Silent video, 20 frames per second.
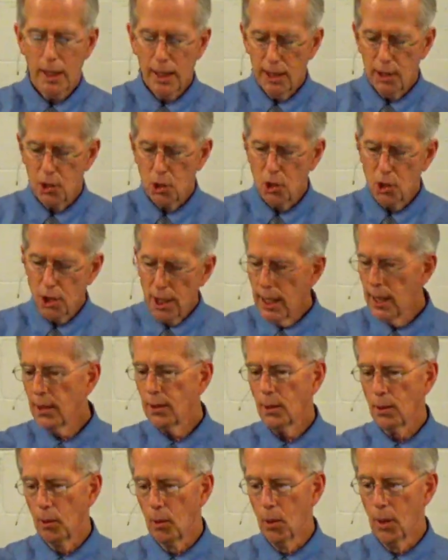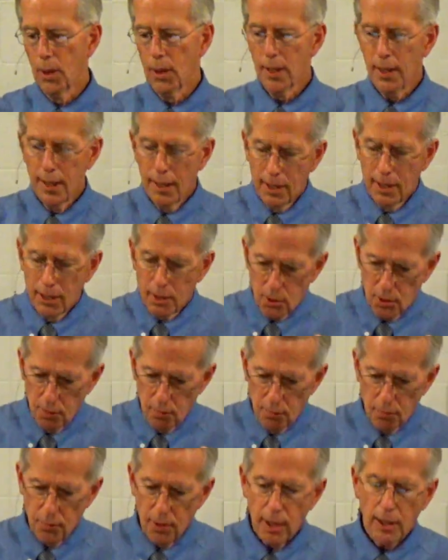We need to seek the Lord
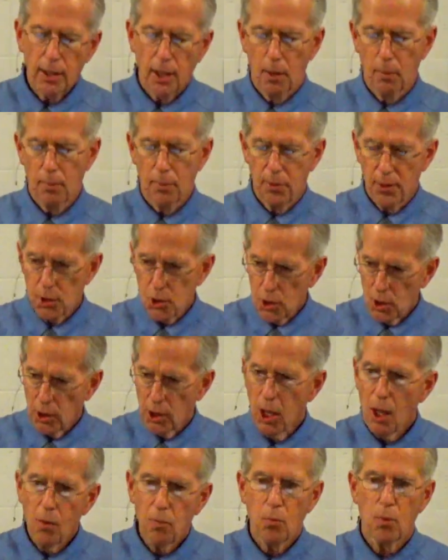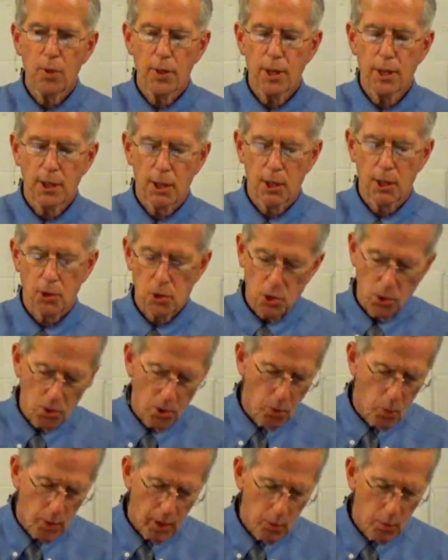to develop this love within us
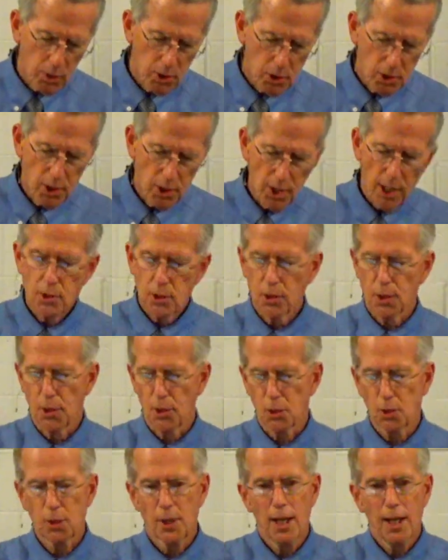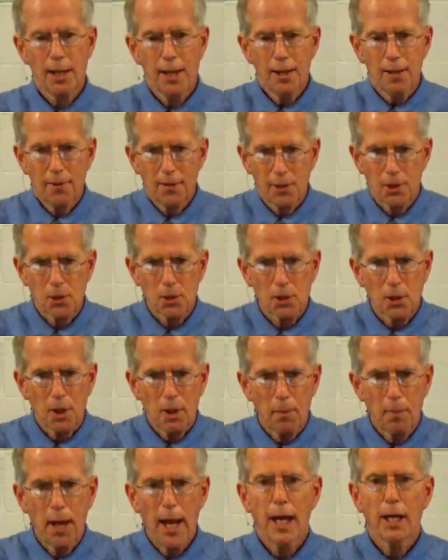so that we would sense this,
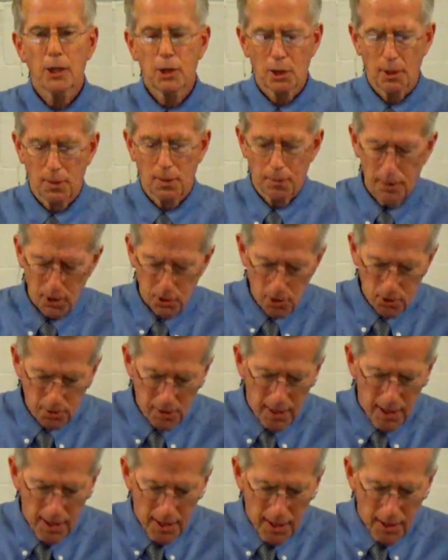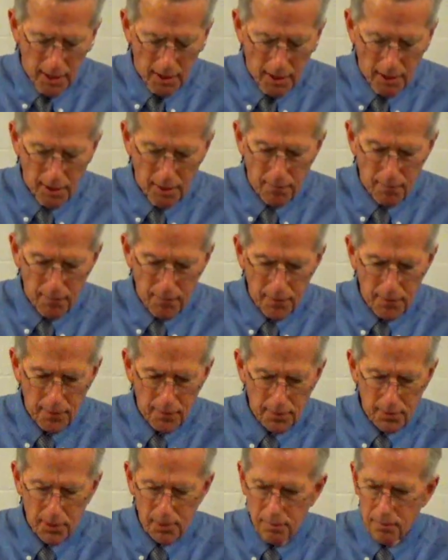this compassion, this, um,
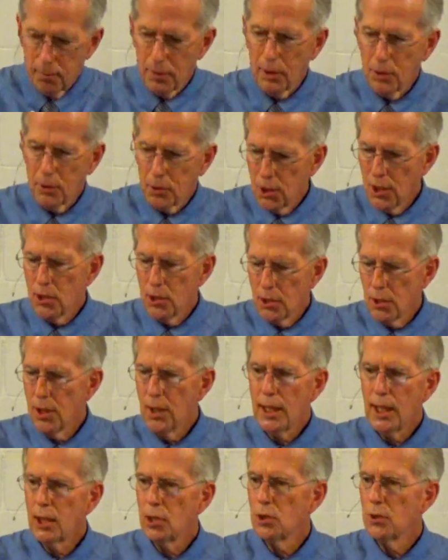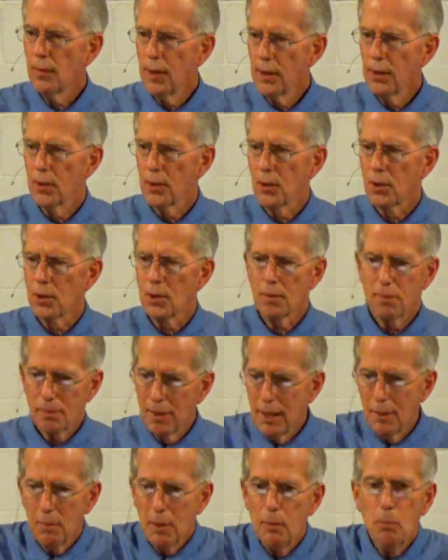the, well, sense the needs of others
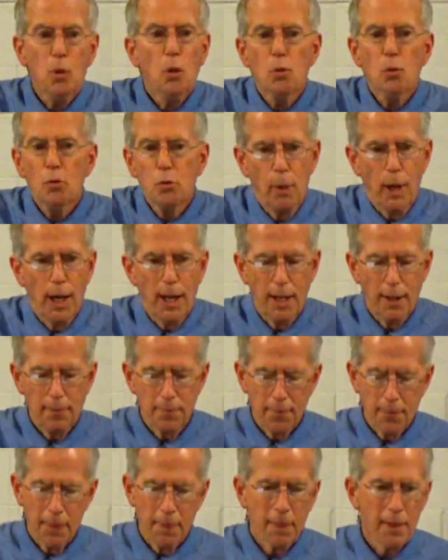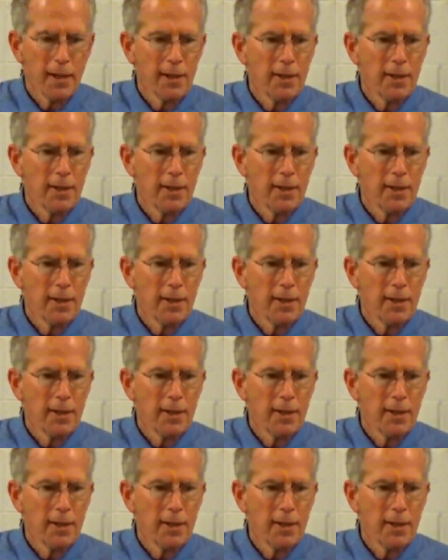and, and be moved by it